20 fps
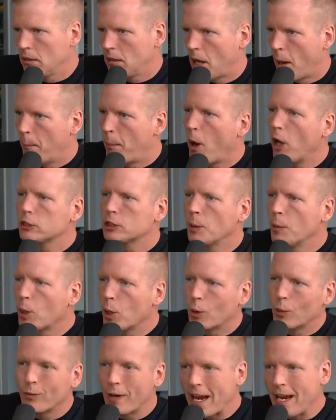a
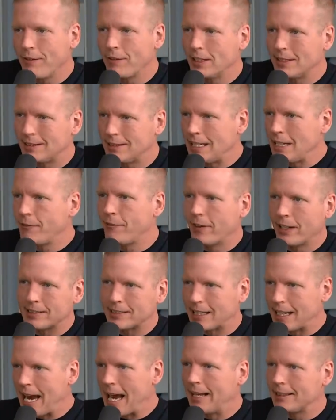Baltimore Ravens
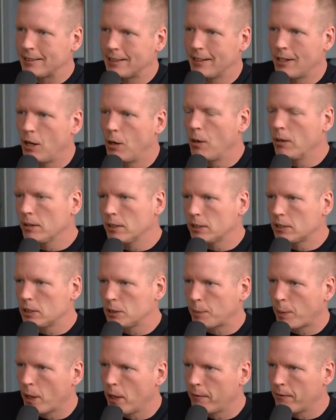defensive guys and go, oh, this is
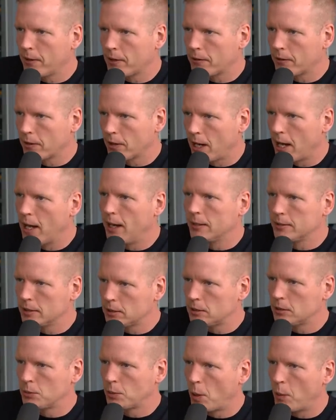perfect for us.
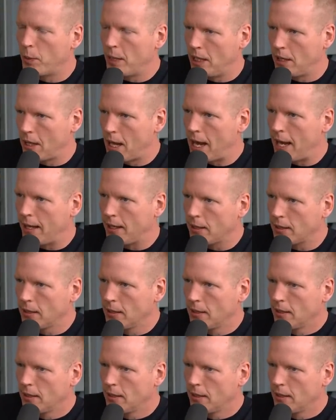This is what we like.